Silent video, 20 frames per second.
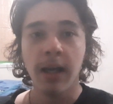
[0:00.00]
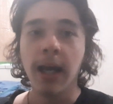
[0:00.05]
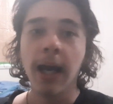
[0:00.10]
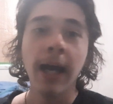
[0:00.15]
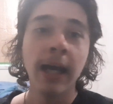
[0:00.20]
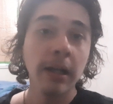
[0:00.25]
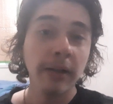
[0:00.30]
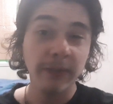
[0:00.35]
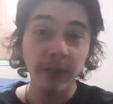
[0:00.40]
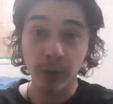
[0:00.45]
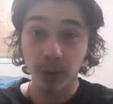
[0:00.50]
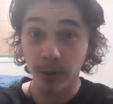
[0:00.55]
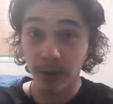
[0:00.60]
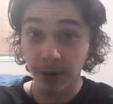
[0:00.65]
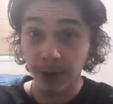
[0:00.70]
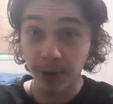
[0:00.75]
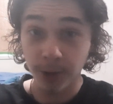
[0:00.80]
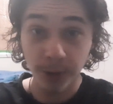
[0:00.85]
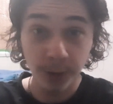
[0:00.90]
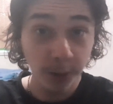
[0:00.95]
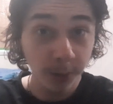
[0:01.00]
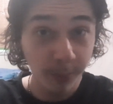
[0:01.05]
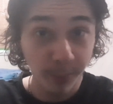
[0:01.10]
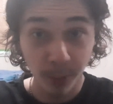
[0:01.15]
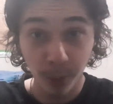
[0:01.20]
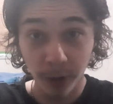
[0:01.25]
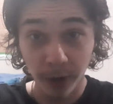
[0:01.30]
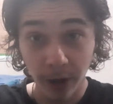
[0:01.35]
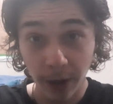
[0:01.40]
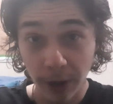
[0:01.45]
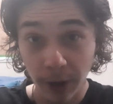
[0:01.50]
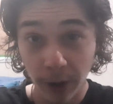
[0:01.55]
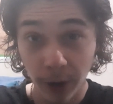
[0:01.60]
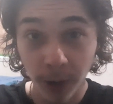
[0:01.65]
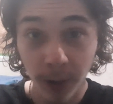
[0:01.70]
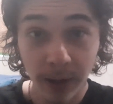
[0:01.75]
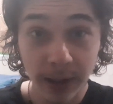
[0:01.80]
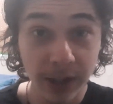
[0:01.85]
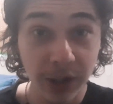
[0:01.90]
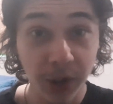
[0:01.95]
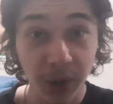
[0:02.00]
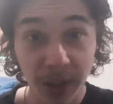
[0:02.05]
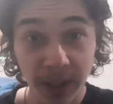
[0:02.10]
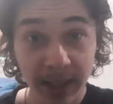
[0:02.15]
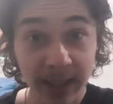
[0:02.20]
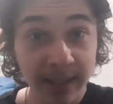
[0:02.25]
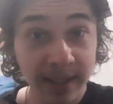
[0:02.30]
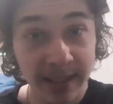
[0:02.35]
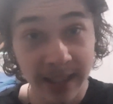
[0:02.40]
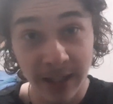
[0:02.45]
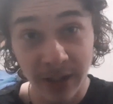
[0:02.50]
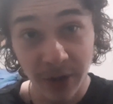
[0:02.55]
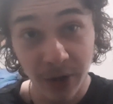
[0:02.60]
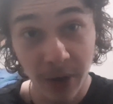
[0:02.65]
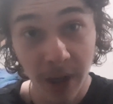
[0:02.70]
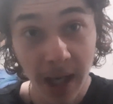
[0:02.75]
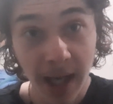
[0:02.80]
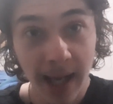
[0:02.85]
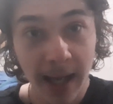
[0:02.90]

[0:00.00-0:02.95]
And if you're a good boy or girl, you can continue.